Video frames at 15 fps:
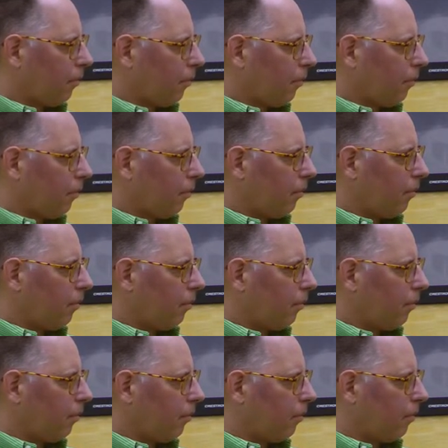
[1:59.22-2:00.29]

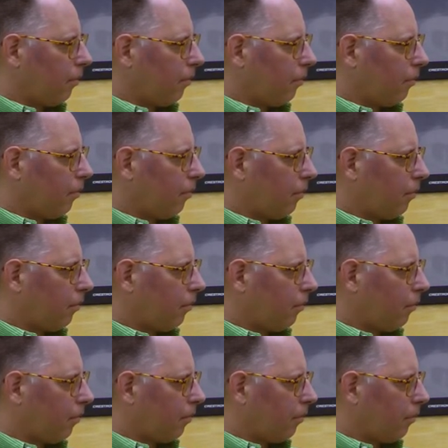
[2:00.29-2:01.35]

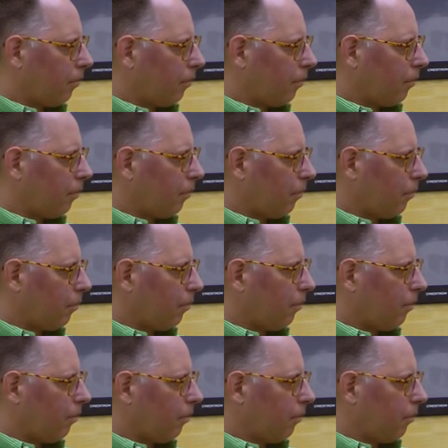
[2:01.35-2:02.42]

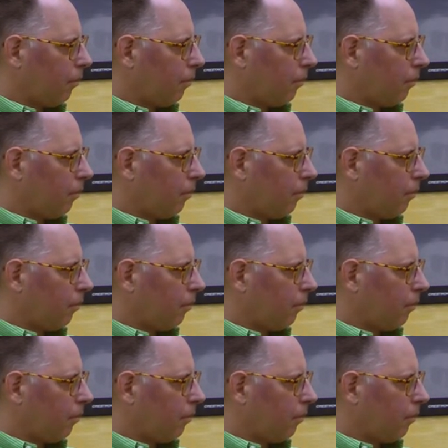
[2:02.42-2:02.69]
No words are spoken by the person on screen.